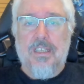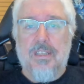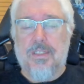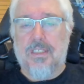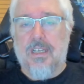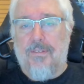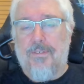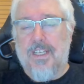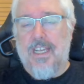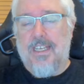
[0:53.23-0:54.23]
There was
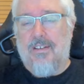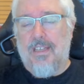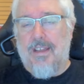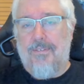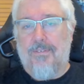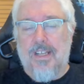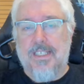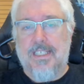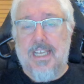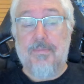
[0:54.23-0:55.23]
stuff taken out left, right
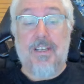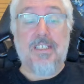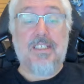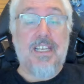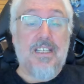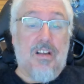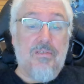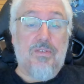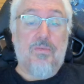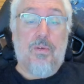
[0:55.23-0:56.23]
and centre because they
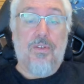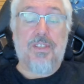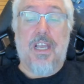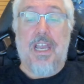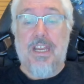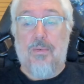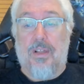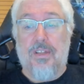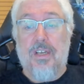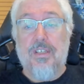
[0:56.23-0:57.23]
don't want
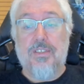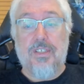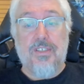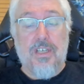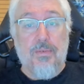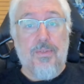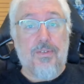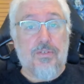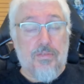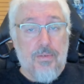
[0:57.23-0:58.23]
anyone to know the
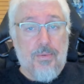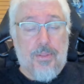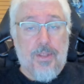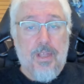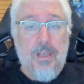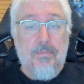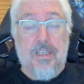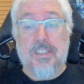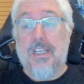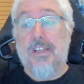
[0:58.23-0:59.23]
truth,
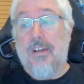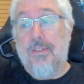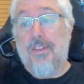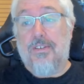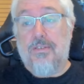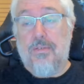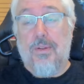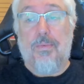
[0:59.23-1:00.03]
because they know that the truth